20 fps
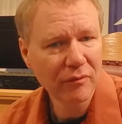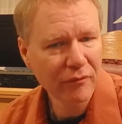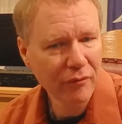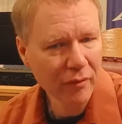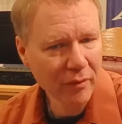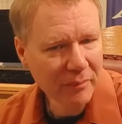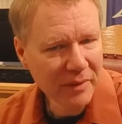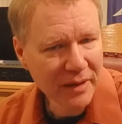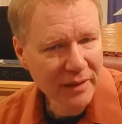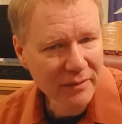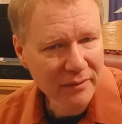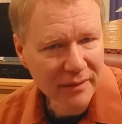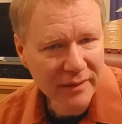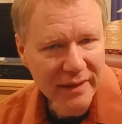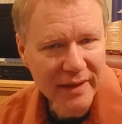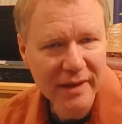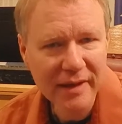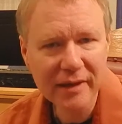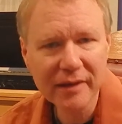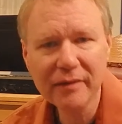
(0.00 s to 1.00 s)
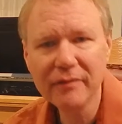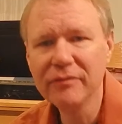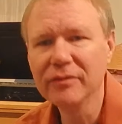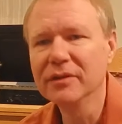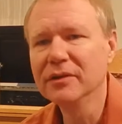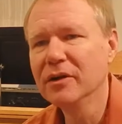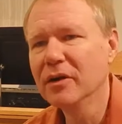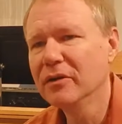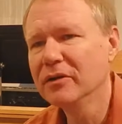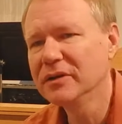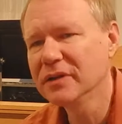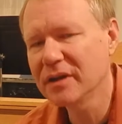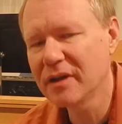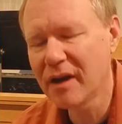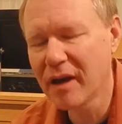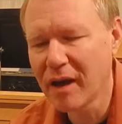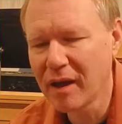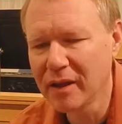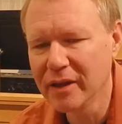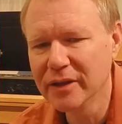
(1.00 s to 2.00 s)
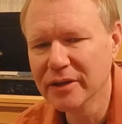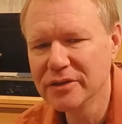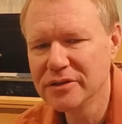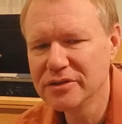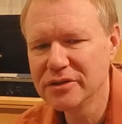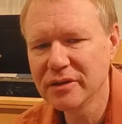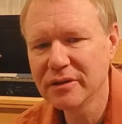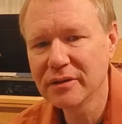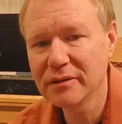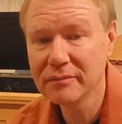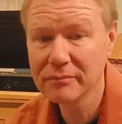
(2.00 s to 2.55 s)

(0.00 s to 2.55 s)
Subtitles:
for me to leave and go to college